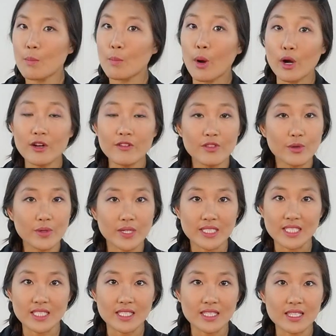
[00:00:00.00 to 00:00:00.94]
Part of the
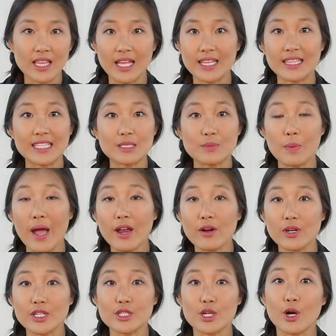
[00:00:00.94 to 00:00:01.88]
reason that these
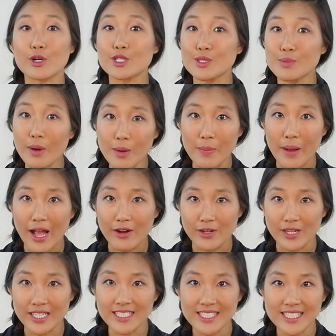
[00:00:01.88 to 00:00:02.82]
batteries are smart
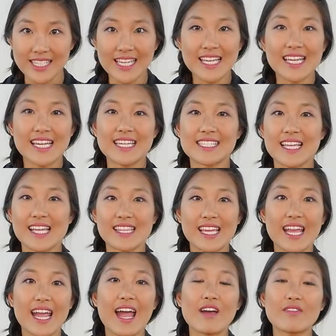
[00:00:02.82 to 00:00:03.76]
batteries is that
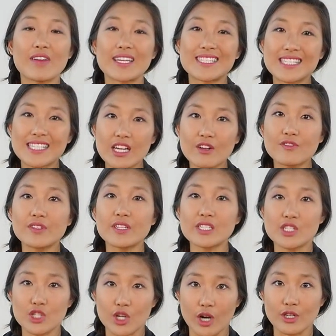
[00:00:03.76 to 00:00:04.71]
they have a
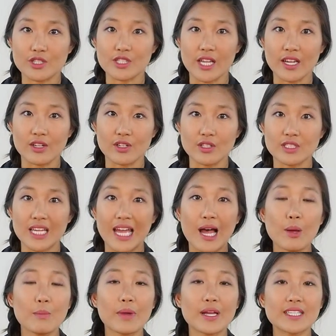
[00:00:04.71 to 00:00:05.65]
self-discharge cycle to
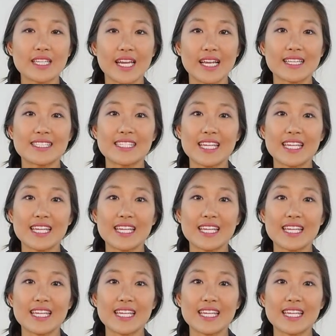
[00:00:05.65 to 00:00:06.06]
help maintain